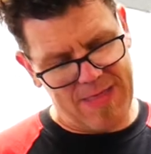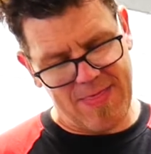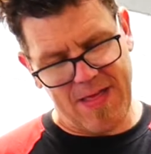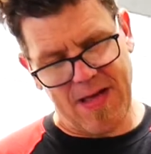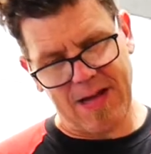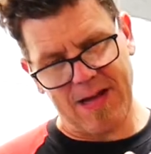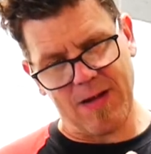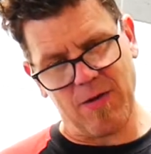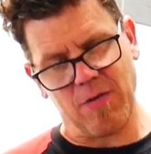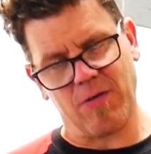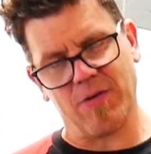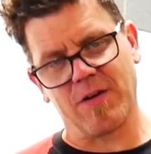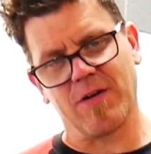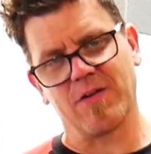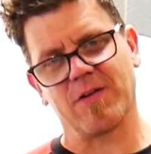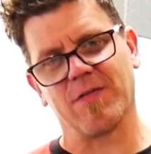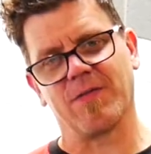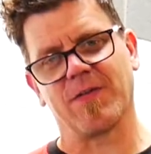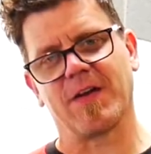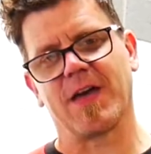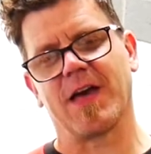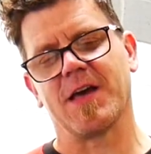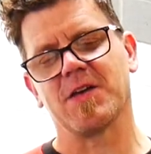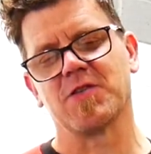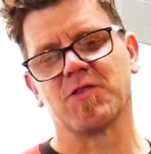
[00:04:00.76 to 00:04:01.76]
that little
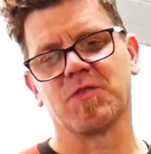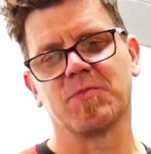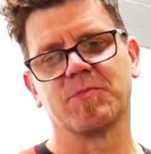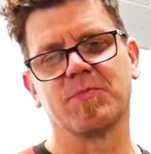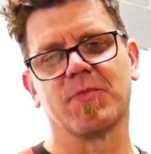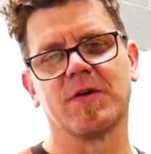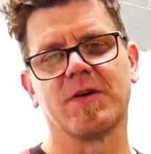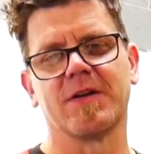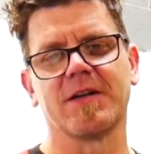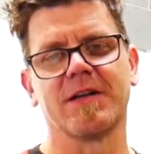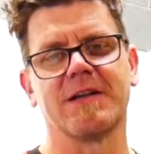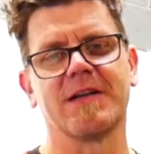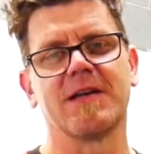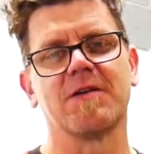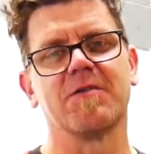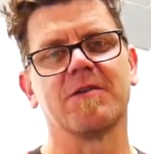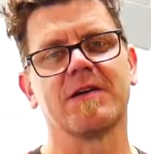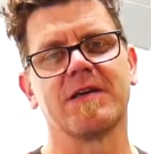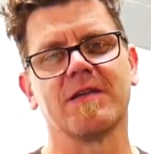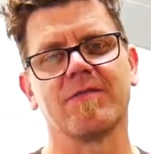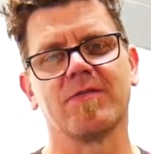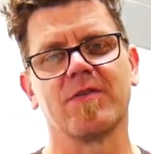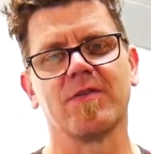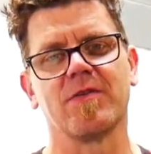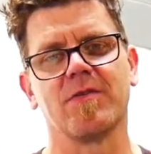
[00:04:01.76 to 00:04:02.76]
notification button and it'll
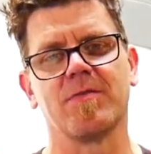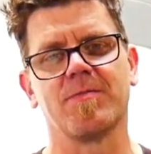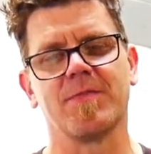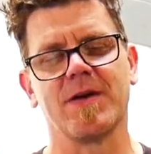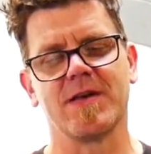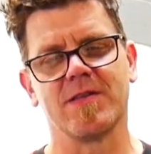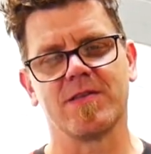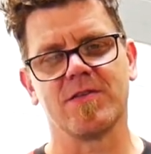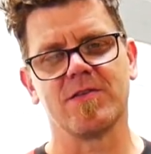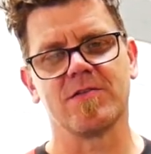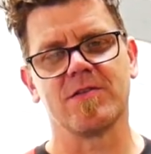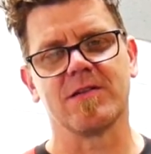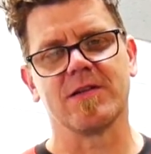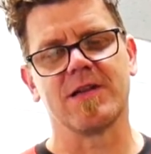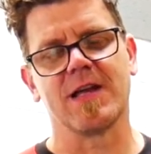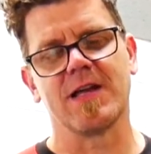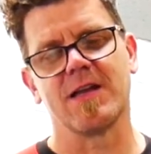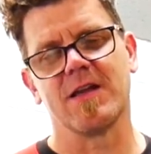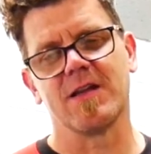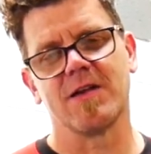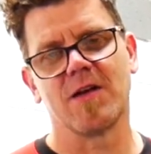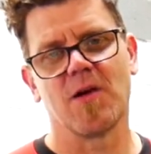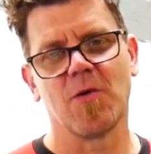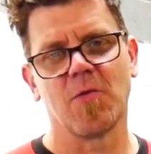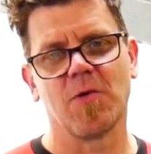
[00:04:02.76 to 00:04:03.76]
give you a message and let
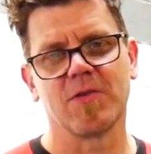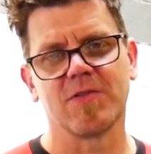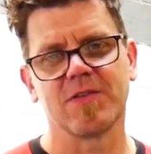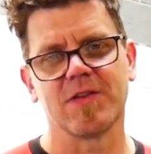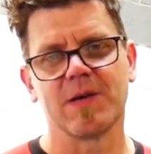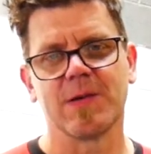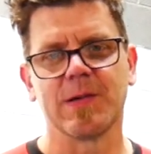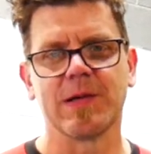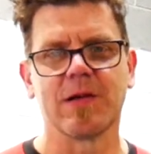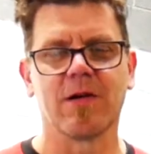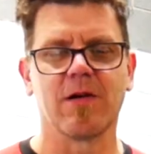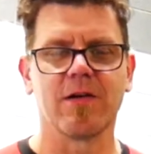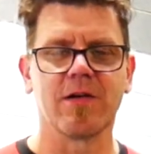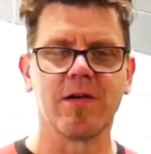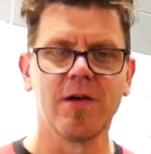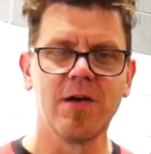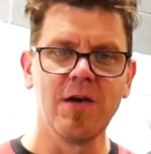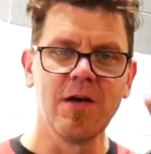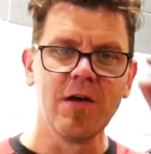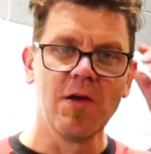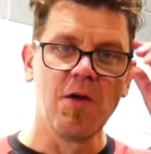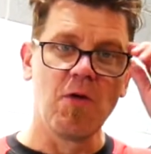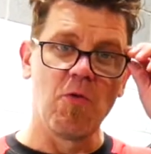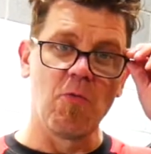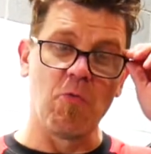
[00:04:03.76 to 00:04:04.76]
you know what's going on
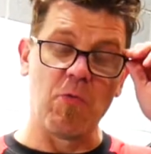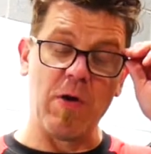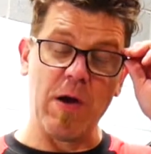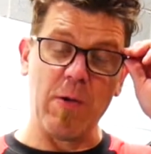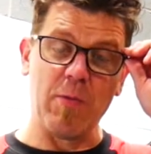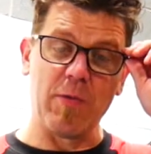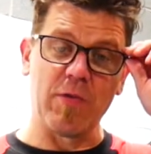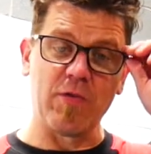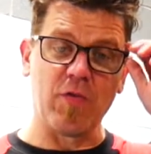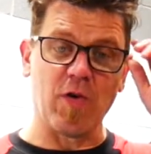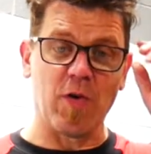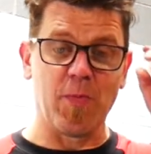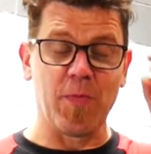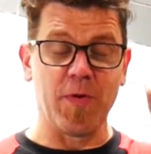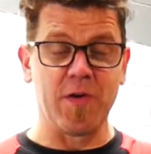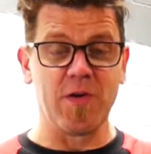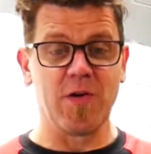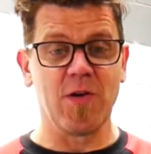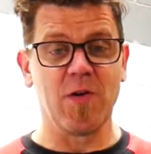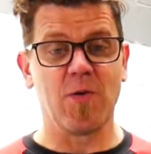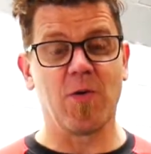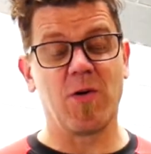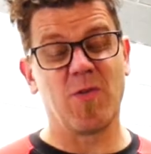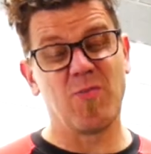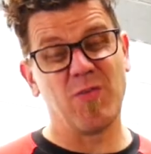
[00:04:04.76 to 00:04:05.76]
when we drop a
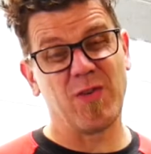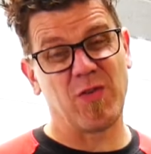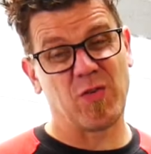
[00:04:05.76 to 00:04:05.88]
new one.